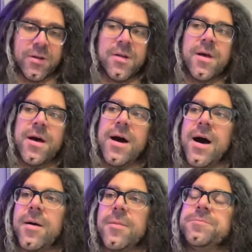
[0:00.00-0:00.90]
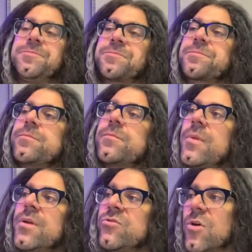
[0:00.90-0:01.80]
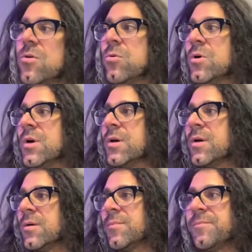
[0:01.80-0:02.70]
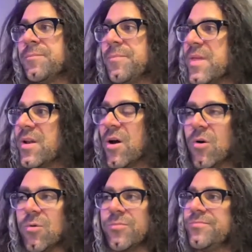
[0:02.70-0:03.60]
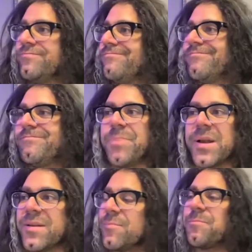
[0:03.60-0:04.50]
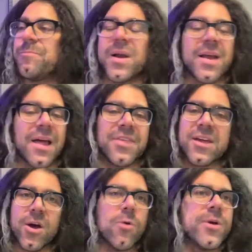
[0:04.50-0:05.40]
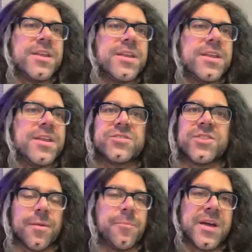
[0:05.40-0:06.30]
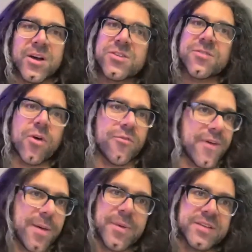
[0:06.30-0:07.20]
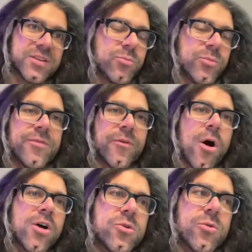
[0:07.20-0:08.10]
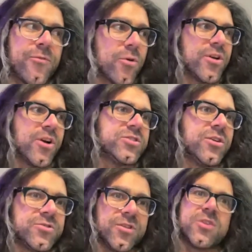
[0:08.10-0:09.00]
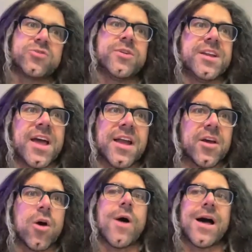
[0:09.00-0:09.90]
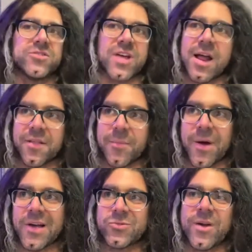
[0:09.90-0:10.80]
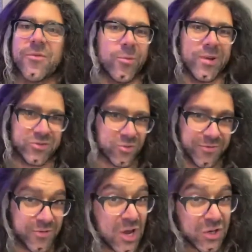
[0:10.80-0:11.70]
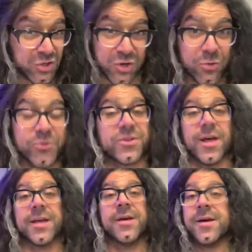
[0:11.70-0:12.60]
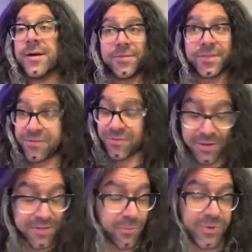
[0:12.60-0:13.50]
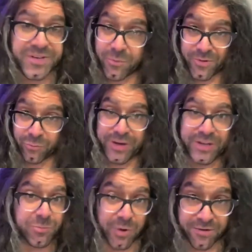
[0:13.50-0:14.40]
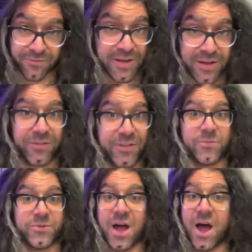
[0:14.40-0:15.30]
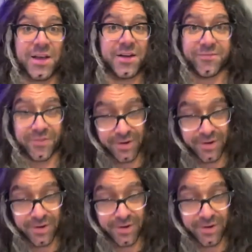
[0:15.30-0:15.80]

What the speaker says: born. So, you know, but I think Coheed is like, because of our fan base, we've also afforded ourselves the luxury to kind of go outside of the box whenever we sort of choose. Like the thing that we did with Rick Springfield, that was kind of a,